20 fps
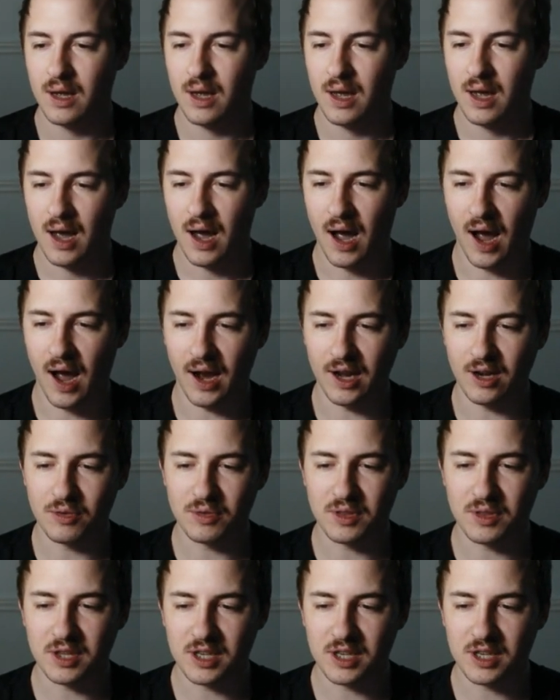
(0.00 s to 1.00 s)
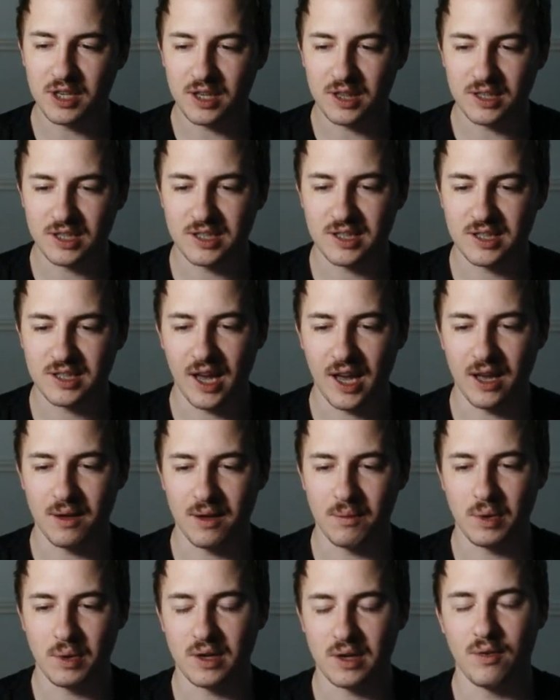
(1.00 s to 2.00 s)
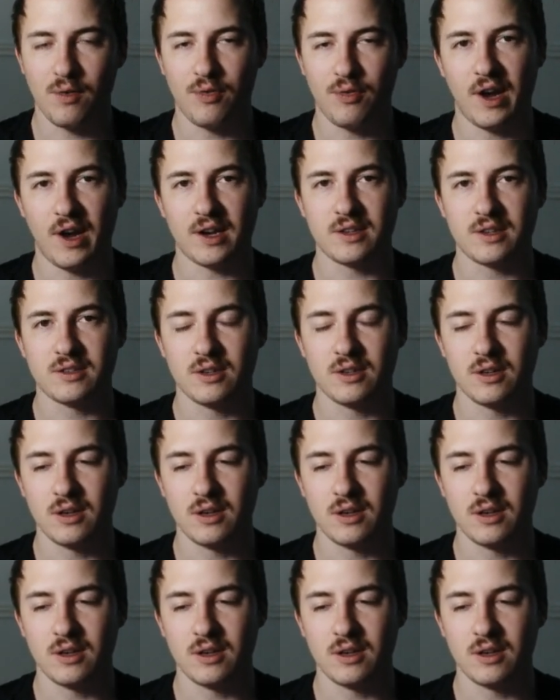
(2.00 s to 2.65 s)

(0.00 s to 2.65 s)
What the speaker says: I don't think this is that big of a factor.